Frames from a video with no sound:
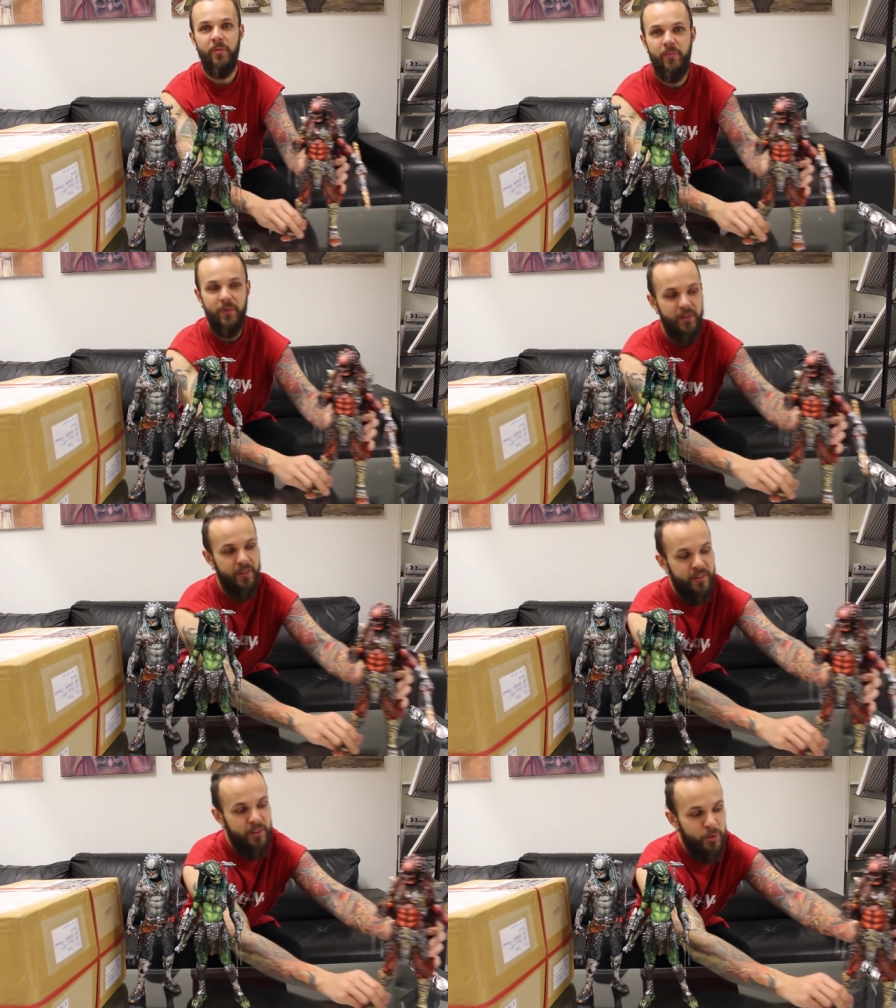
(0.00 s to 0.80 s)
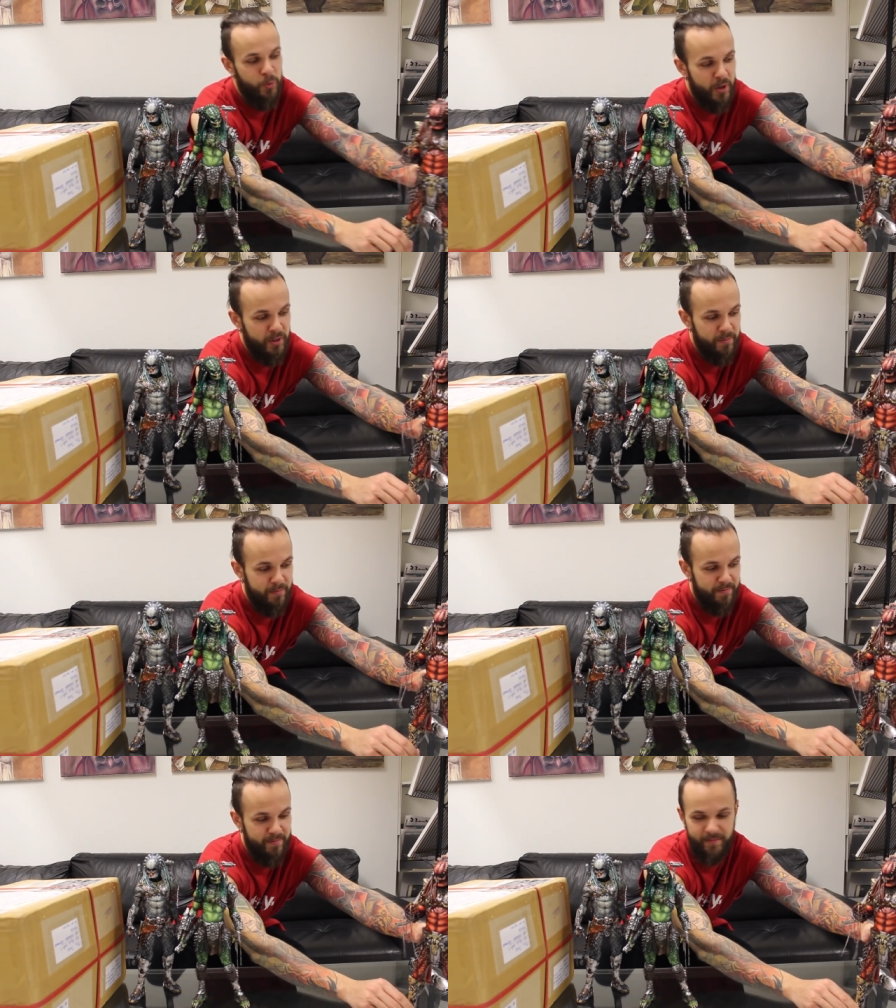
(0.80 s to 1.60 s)
up the new one.
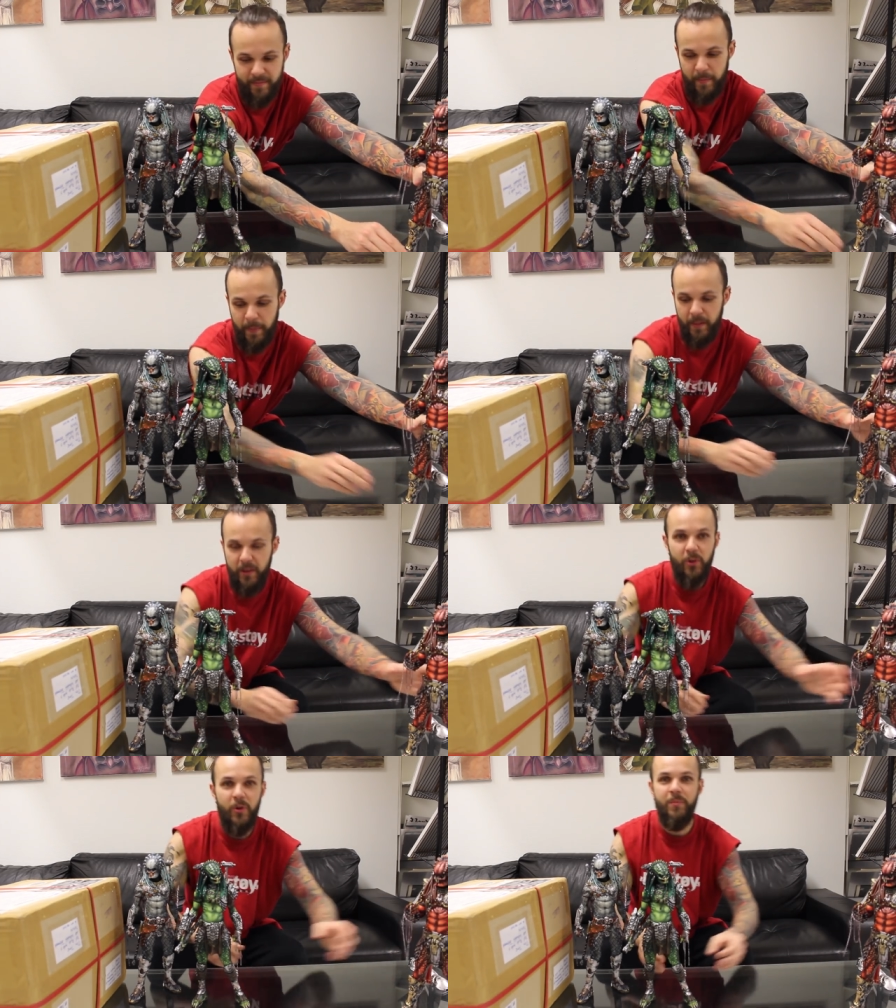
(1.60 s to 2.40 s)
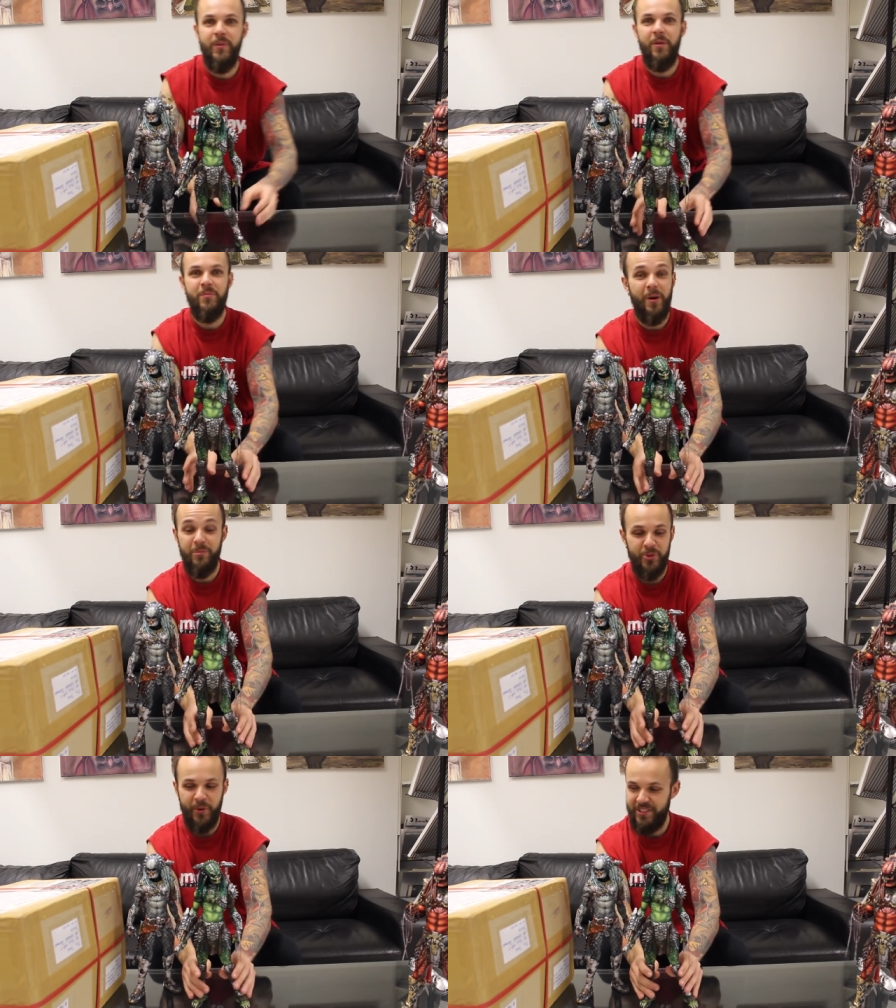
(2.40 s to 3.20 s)
Oh, I'm
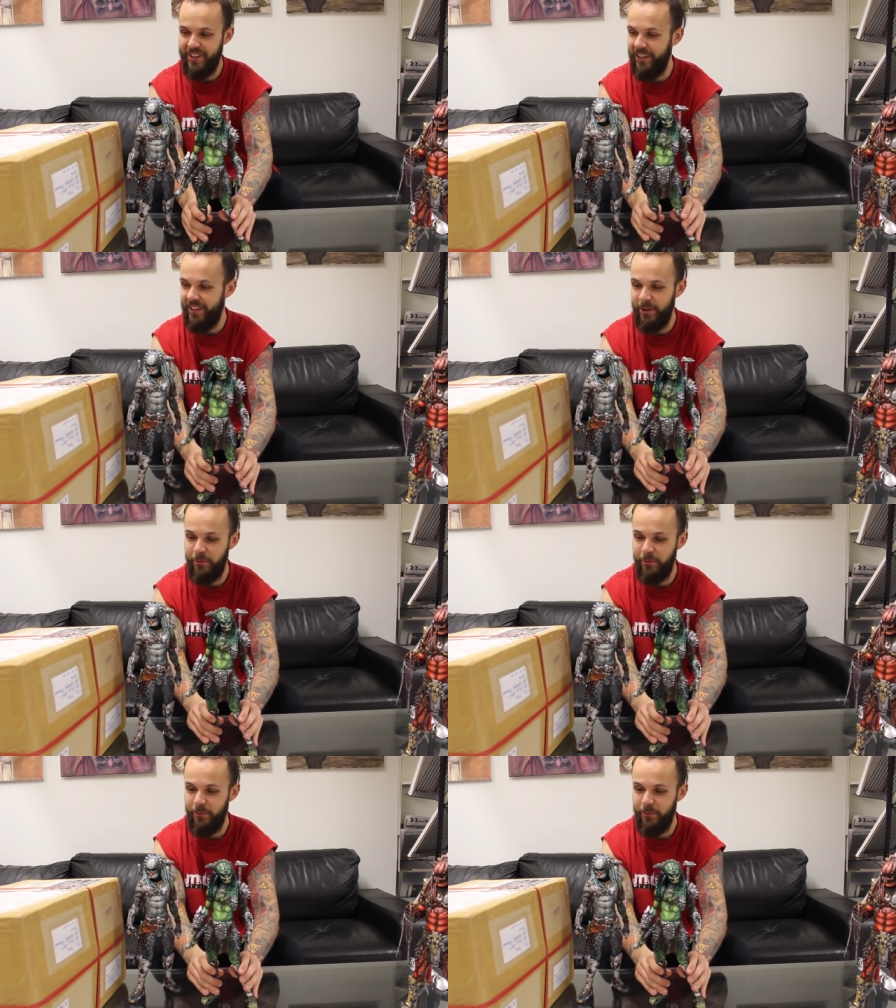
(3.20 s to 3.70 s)
so excited.